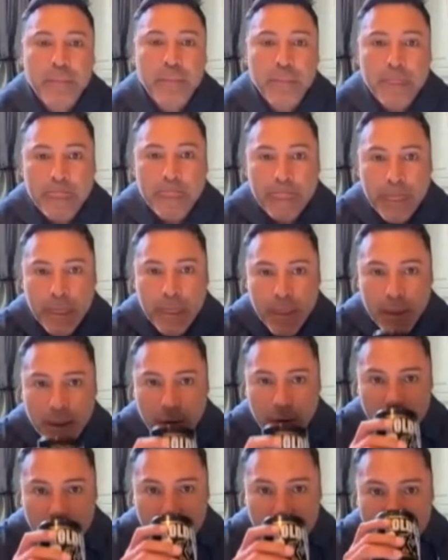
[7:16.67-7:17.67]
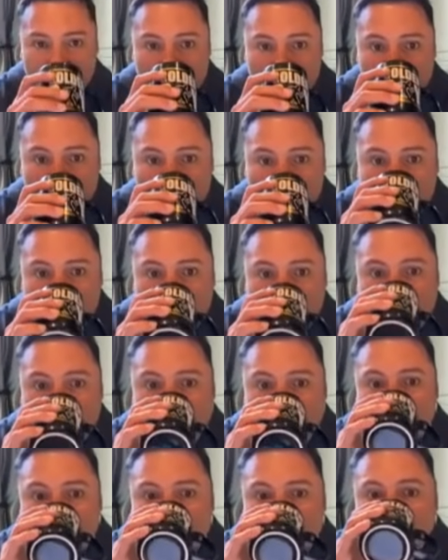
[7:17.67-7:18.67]
Mm-hmm. And speaking of
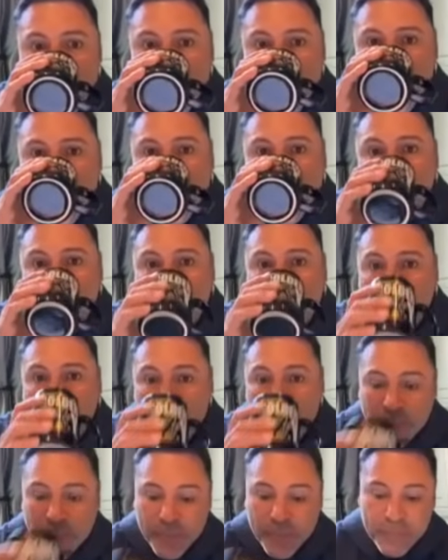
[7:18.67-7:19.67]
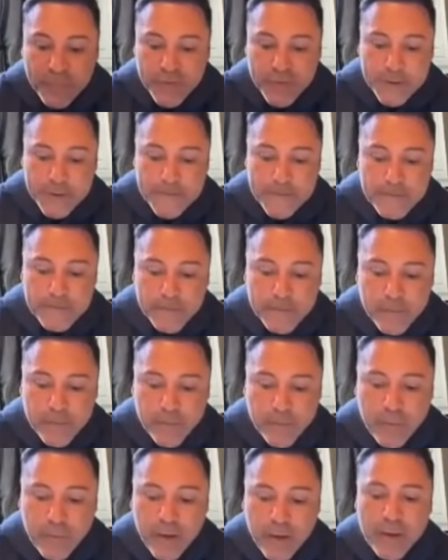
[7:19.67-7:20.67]
Canelo, twenty twenty has been a
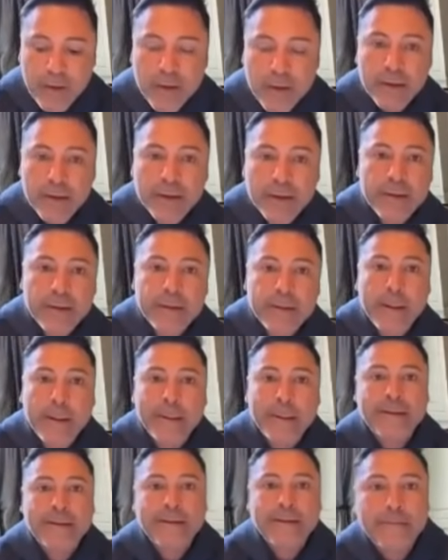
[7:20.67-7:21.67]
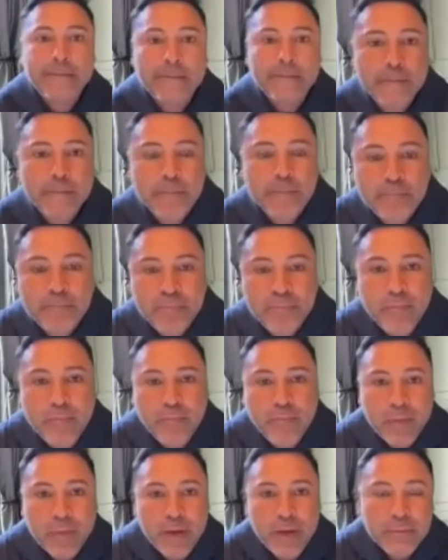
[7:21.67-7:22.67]
hard year for all of us in, in many
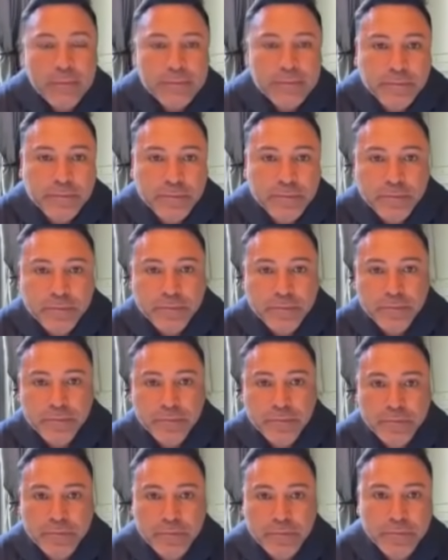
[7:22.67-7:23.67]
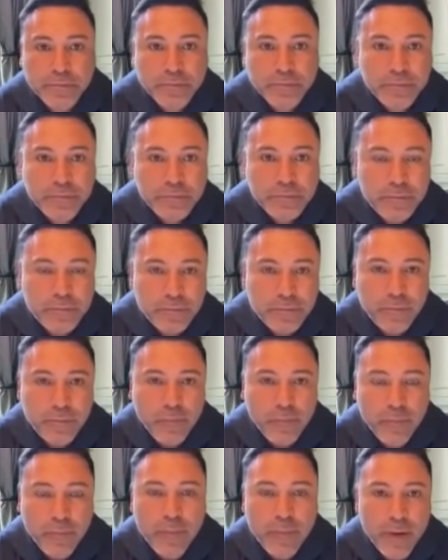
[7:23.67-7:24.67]
different ways. For you, it was
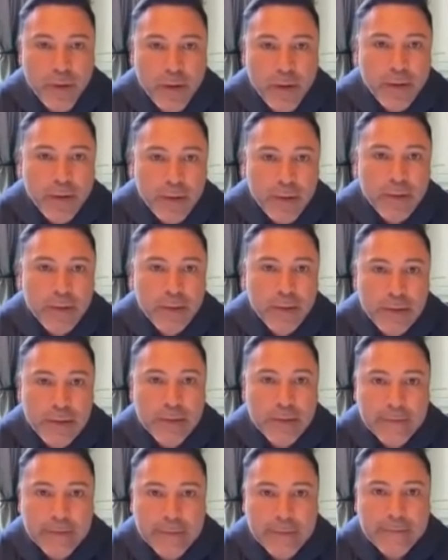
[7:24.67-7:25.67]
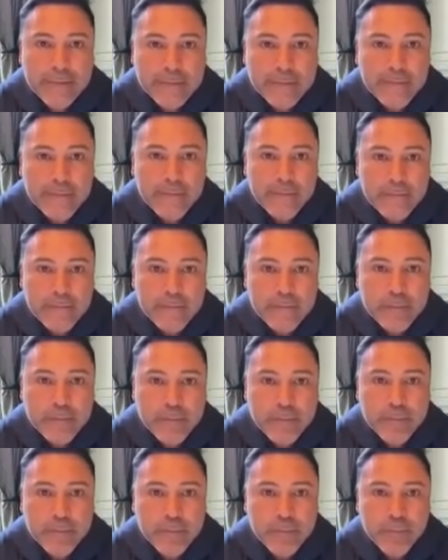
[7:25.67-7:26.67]
difficult even more because of the
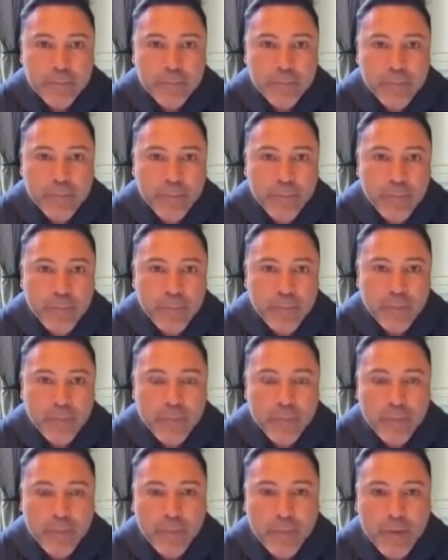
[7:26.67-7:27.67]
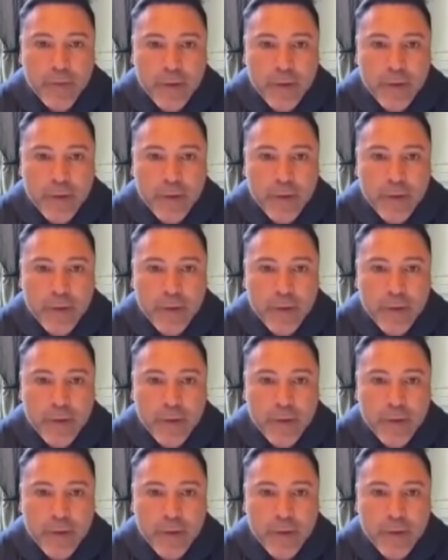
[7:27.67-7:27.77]
lawsuit you had to deal with.